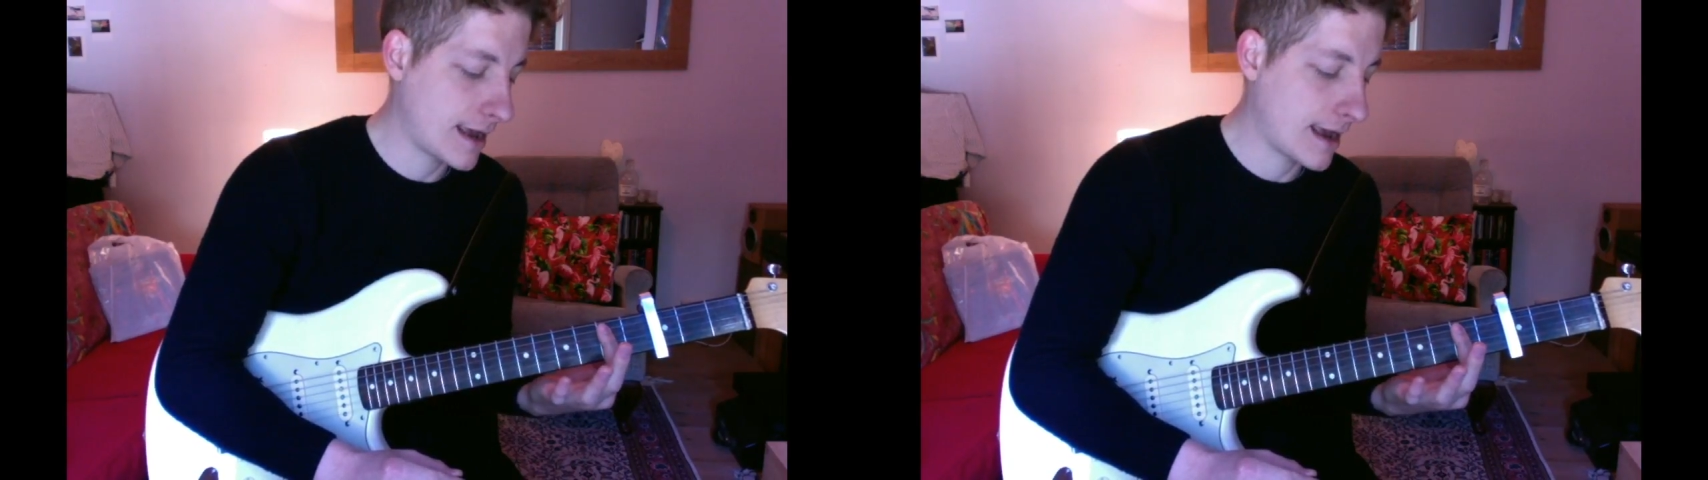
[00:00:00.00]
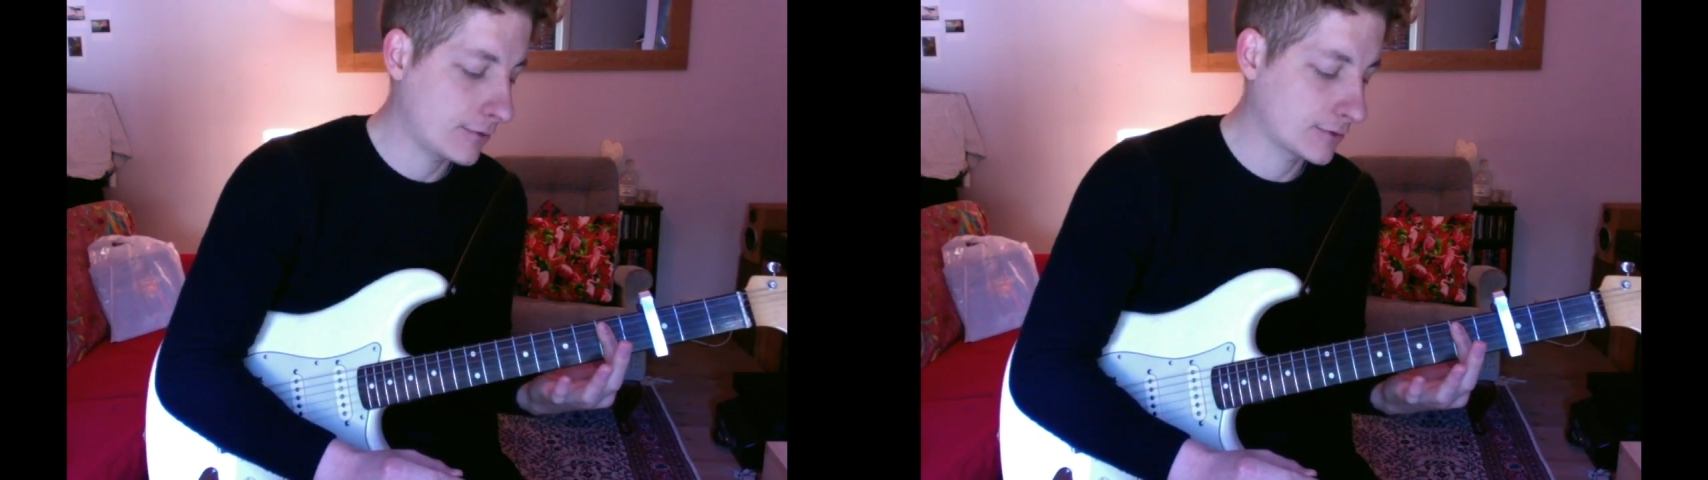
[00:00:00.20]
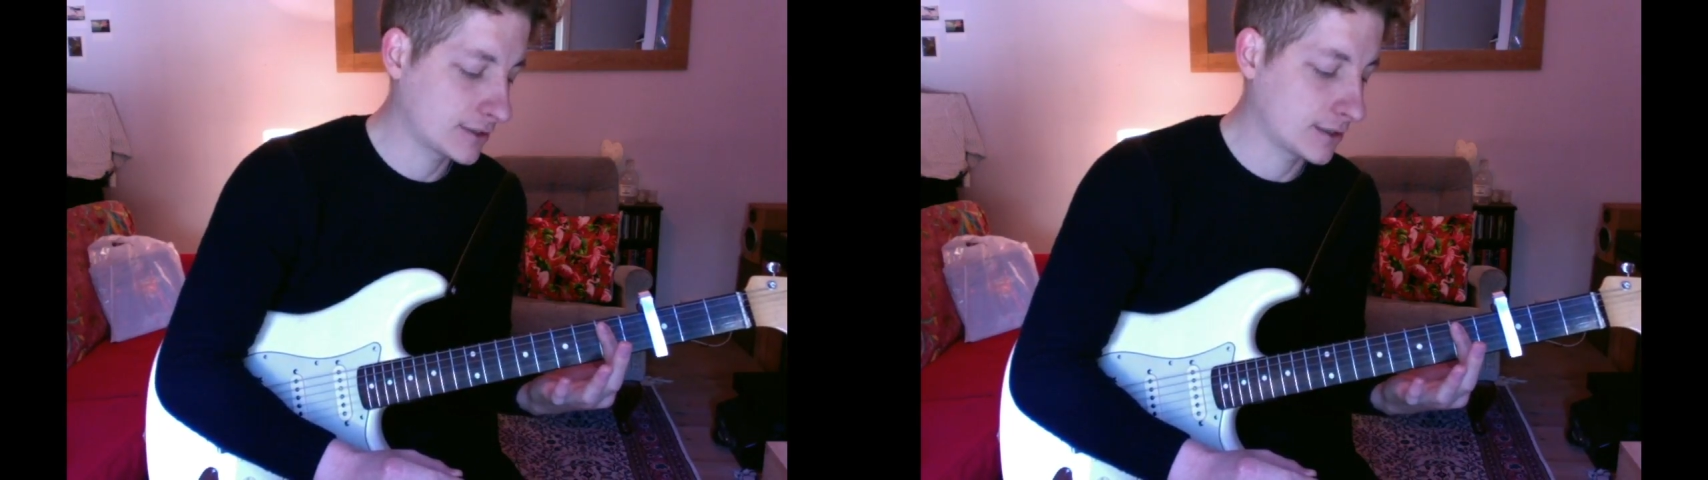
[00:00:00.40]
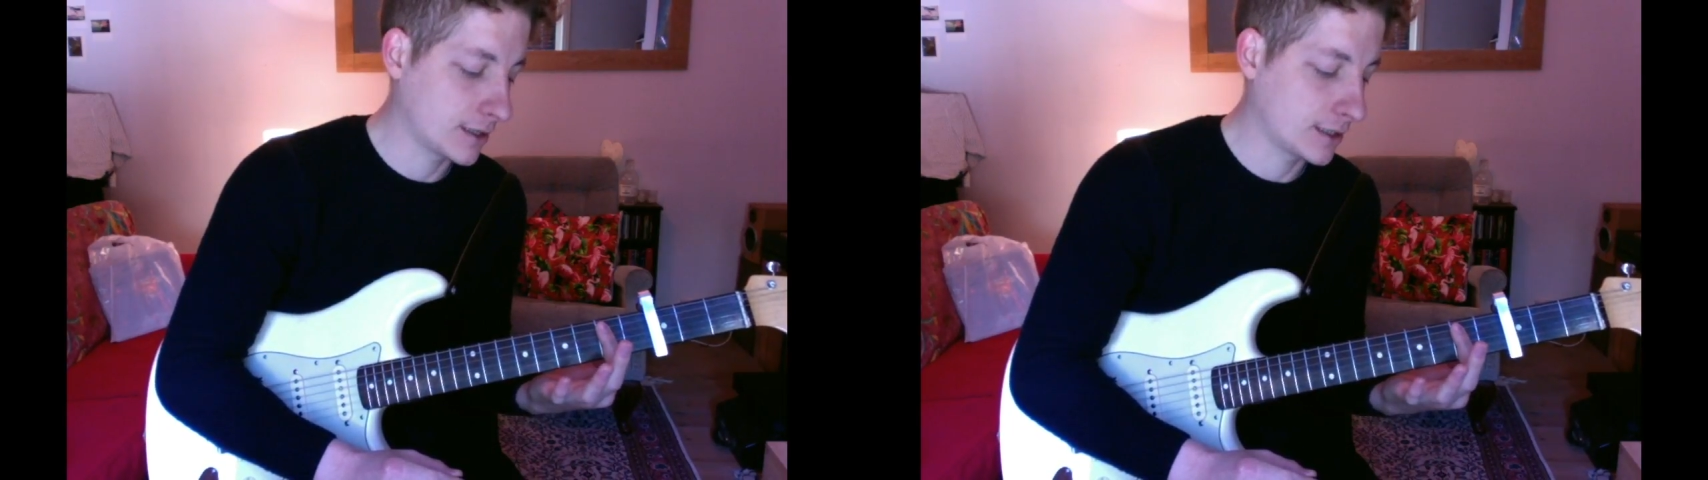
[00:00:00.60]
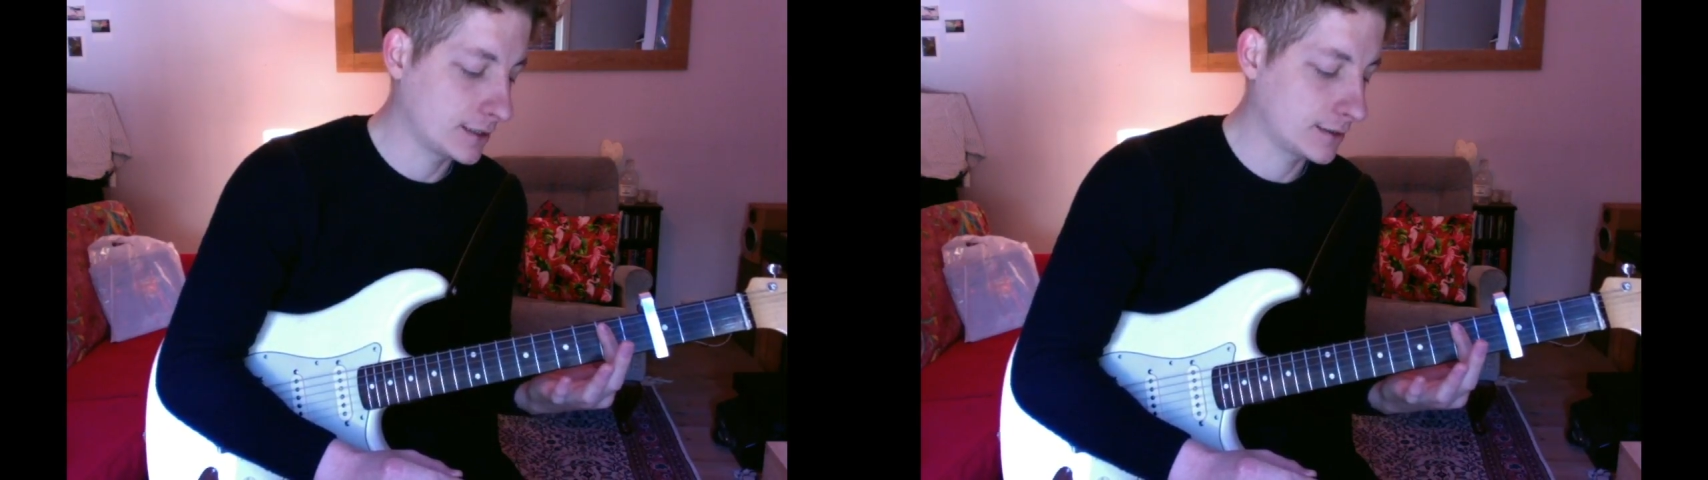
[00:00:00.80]

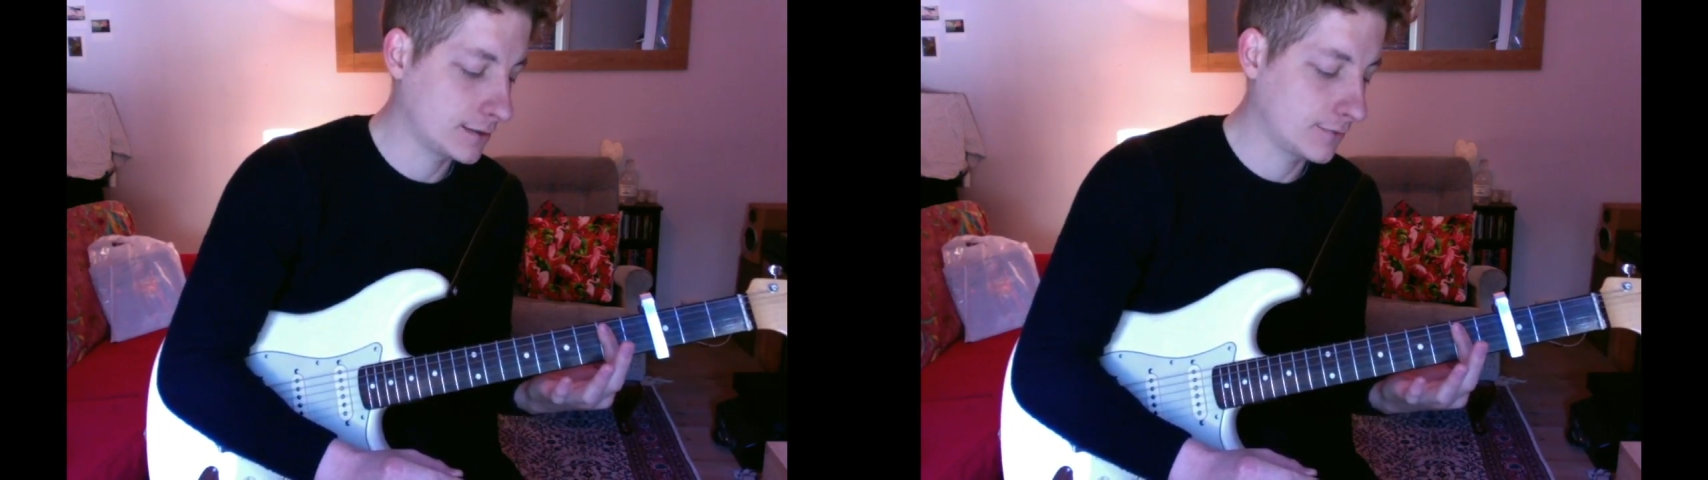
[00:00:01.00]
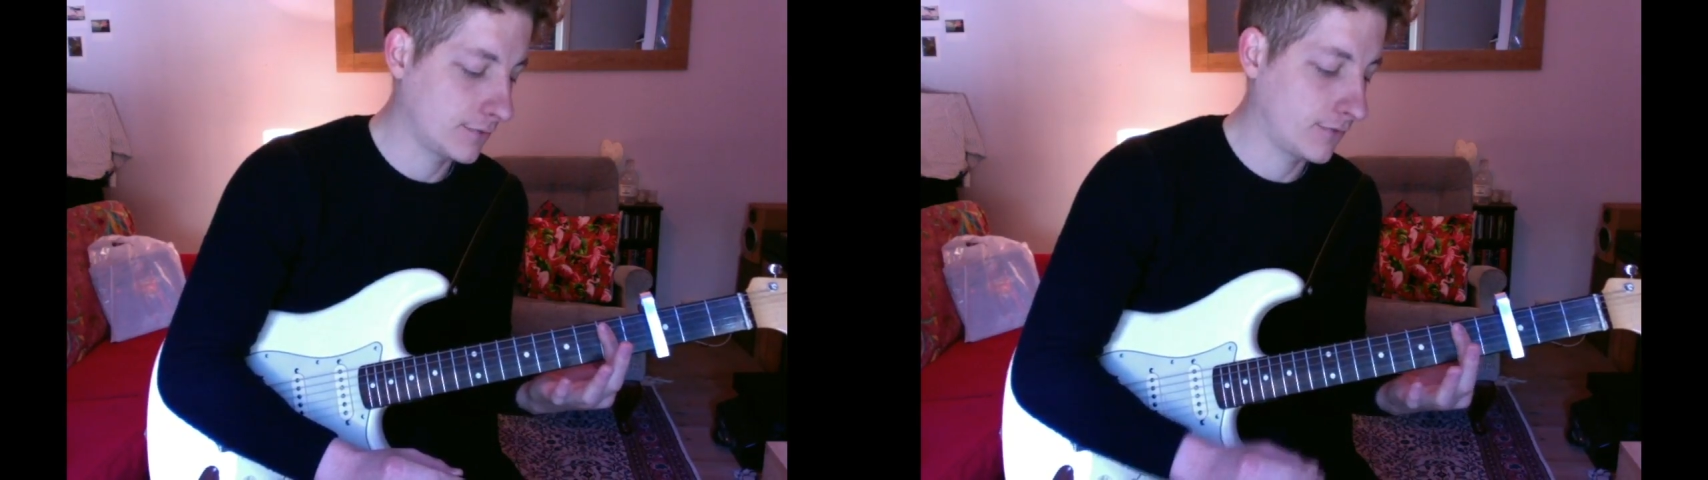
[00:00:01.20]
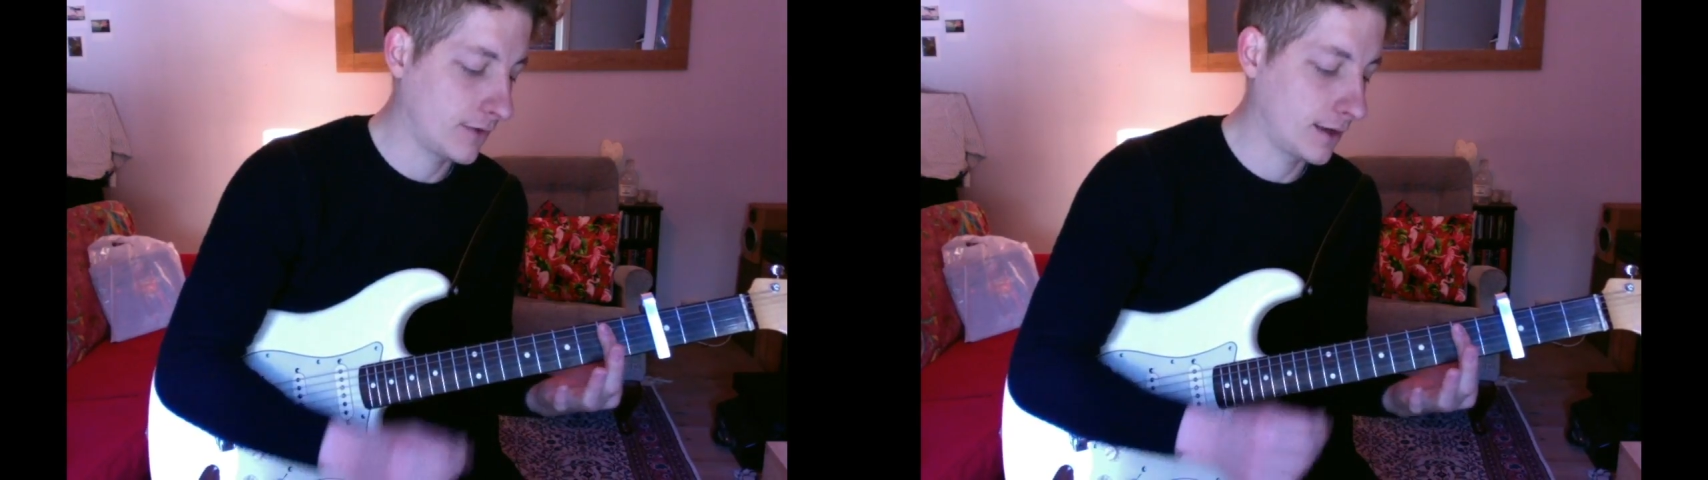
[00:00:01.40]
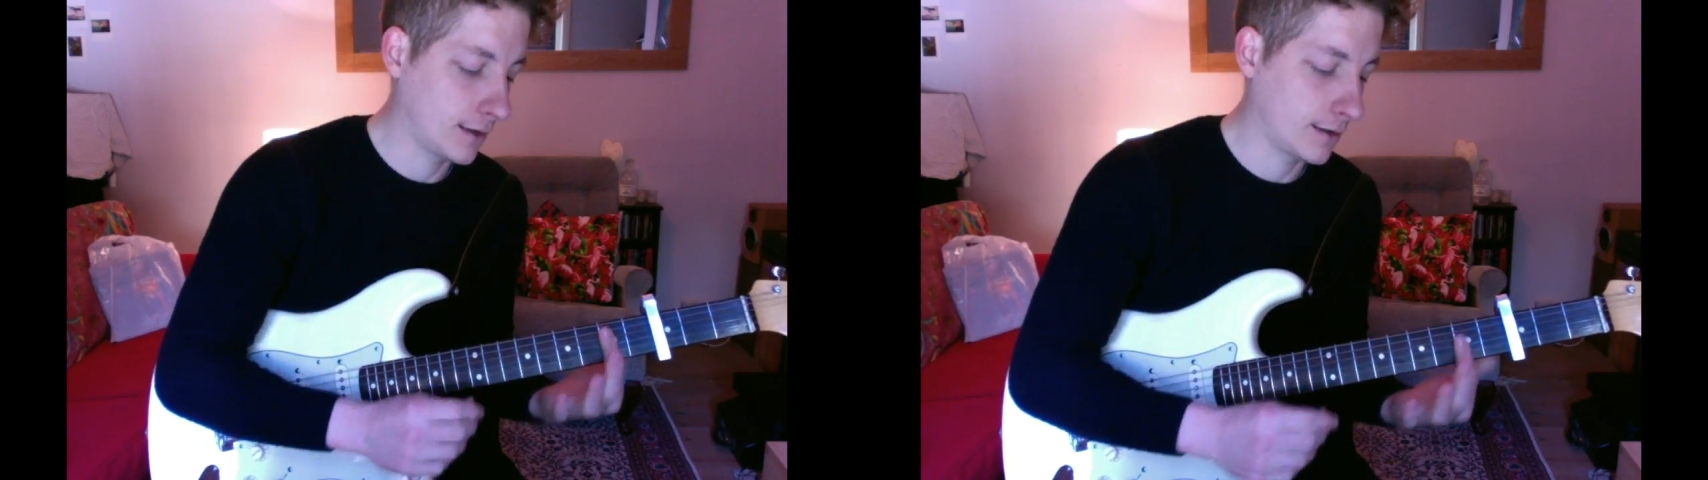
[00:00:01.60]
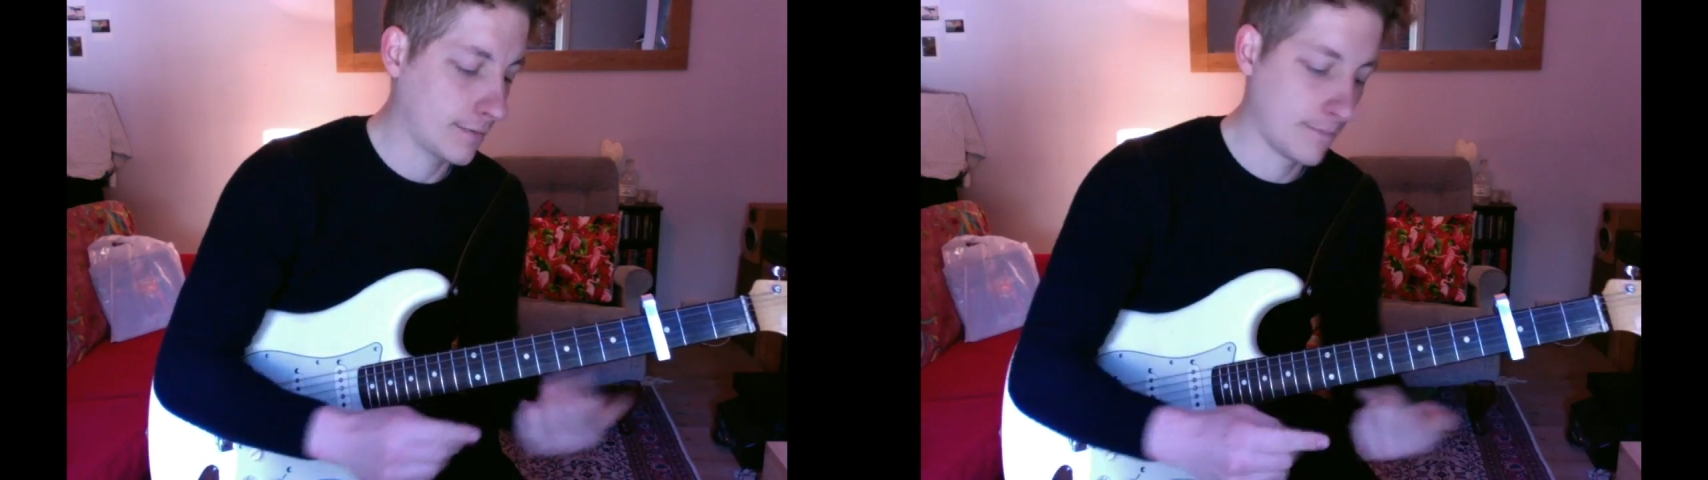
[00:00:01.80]
outside of the
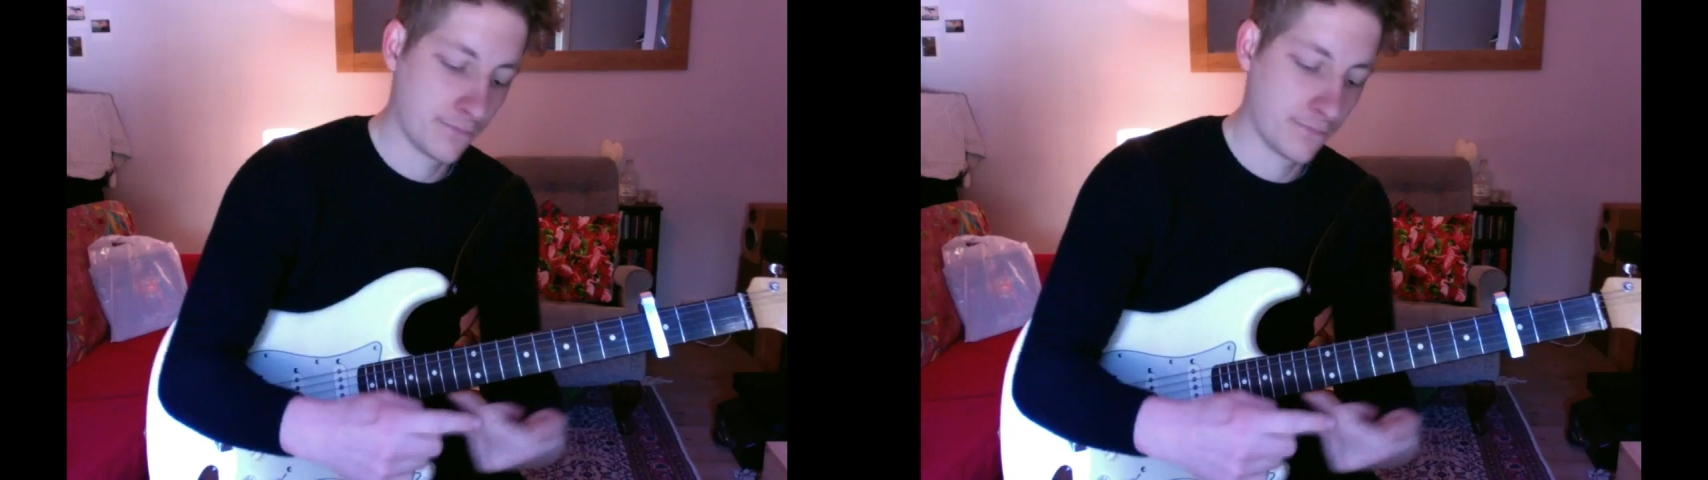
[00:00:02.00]
finger,